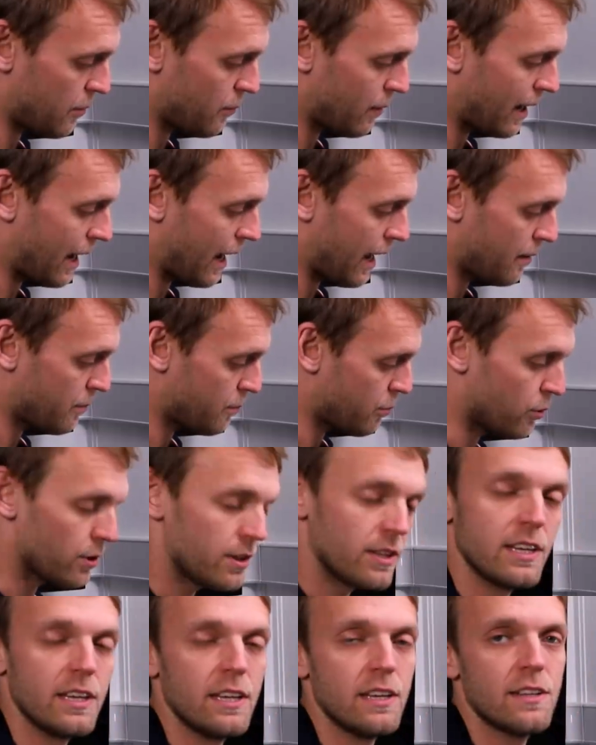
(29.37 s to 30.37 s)
can't put
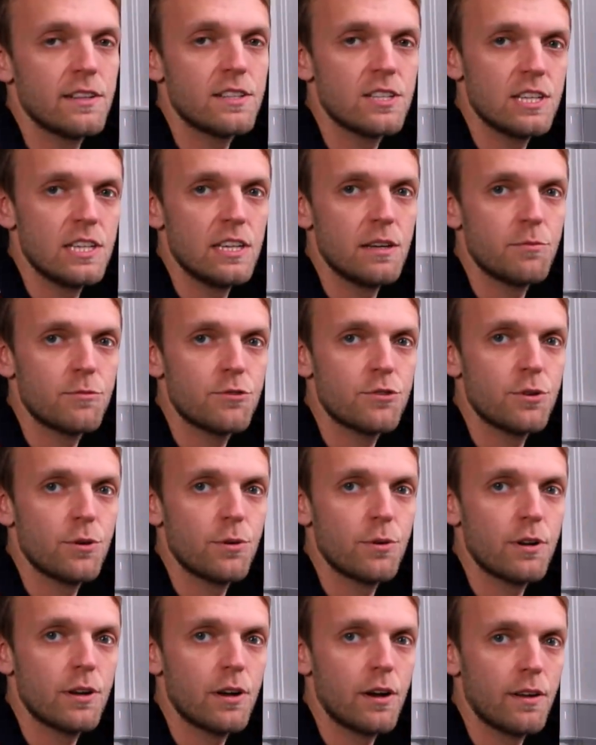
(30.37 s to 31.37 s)
the
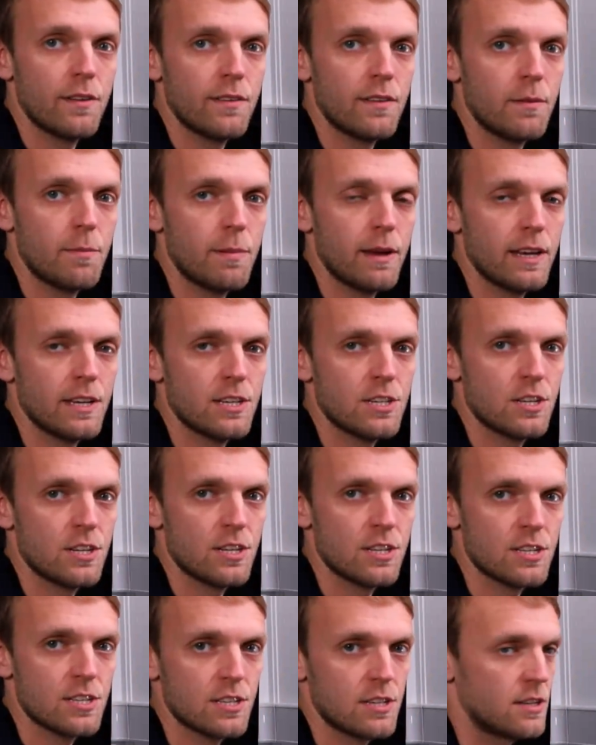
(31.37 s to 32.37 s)
TM-Trode on the
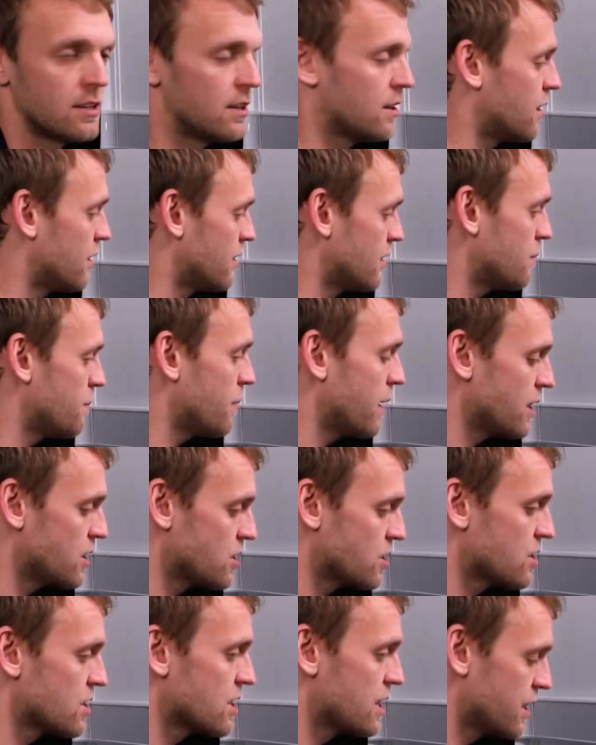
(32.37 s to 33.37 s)
patient's
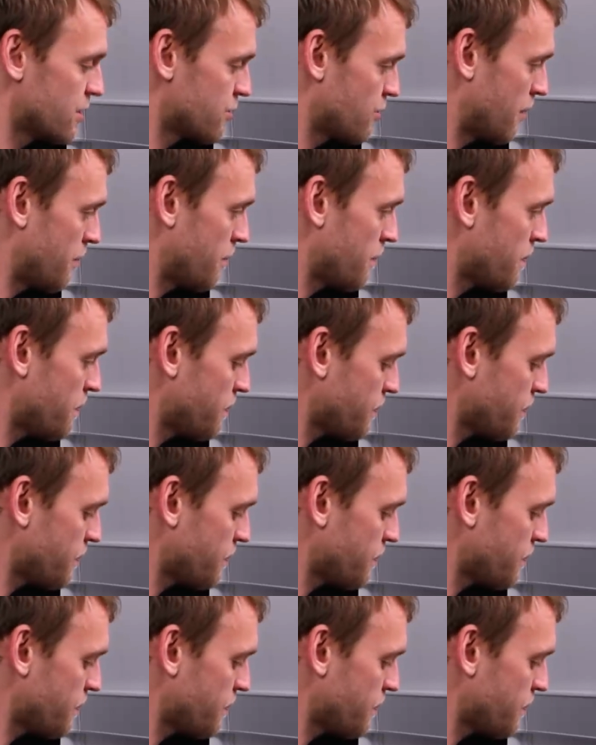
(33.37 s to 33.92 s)
eardrum.